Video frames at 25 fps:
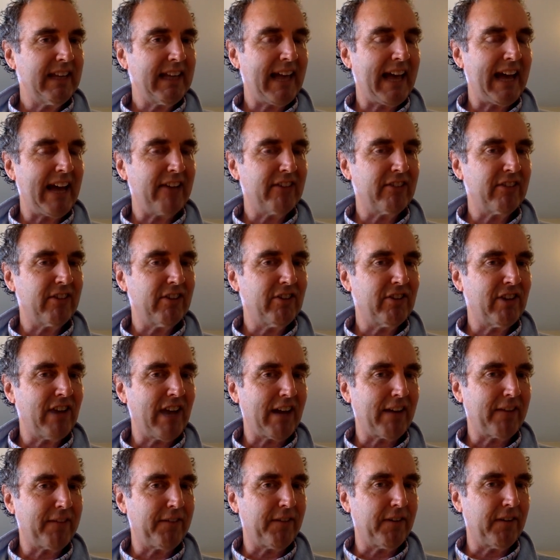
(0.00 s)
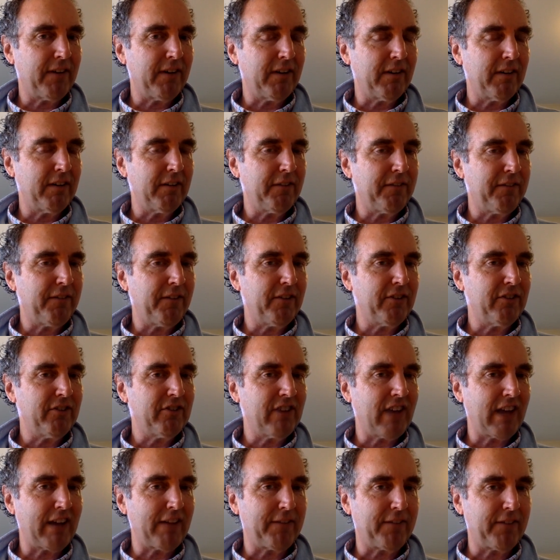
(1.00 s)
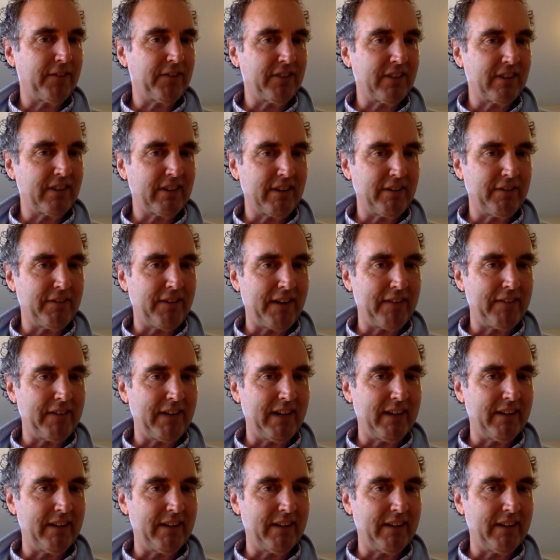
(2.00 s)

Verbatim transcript: cashed a check for the first check for $65.